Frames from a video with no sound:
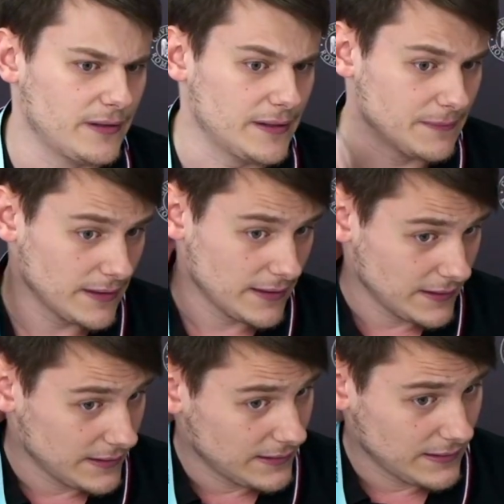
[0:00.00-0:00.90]

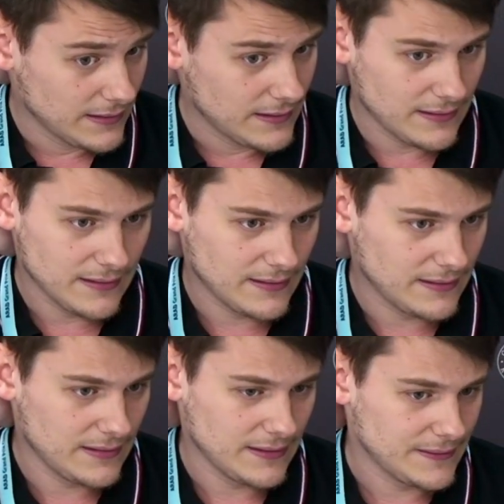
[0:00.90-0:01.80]
96, f takes
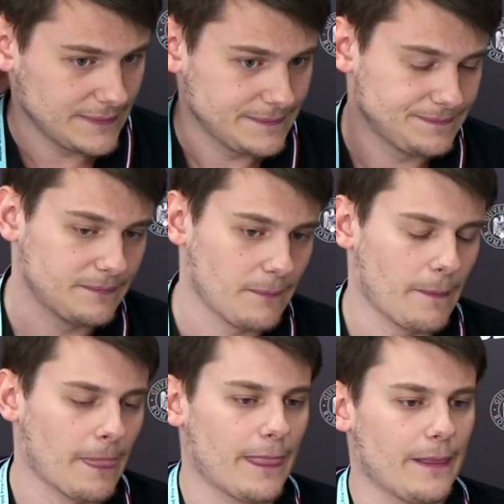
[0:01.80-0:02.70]
c6. Also, this is
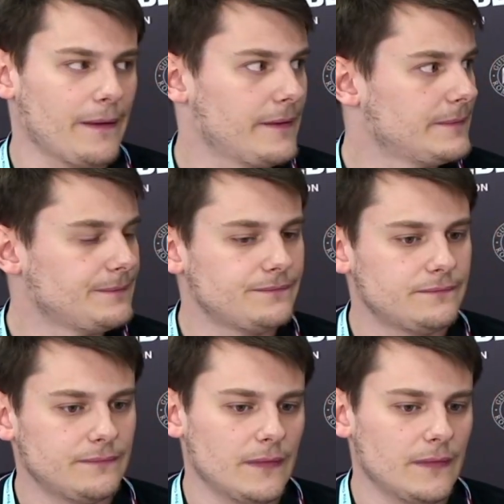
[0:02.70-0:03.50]
very unpleasant, yeah.